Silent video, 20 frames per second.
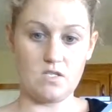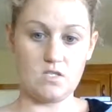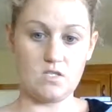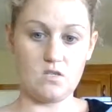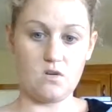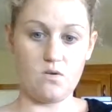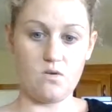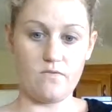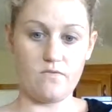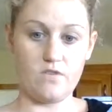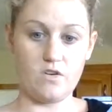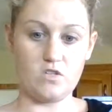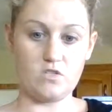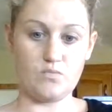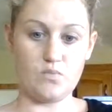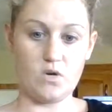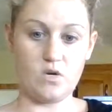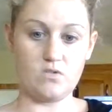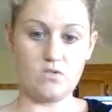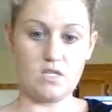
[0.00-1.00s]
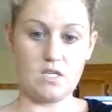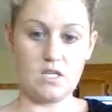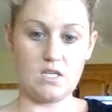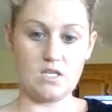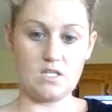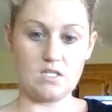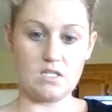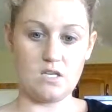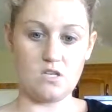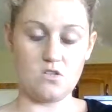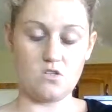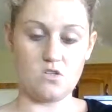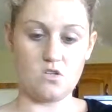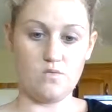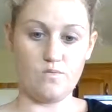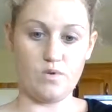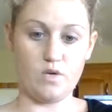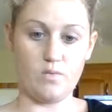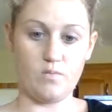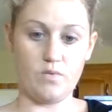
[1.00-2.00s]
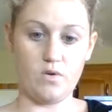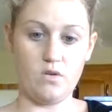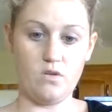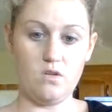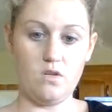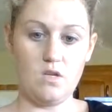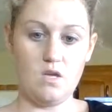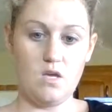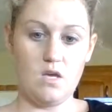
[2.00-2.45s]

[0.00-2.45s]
So if there's protein, it's going to turn purple.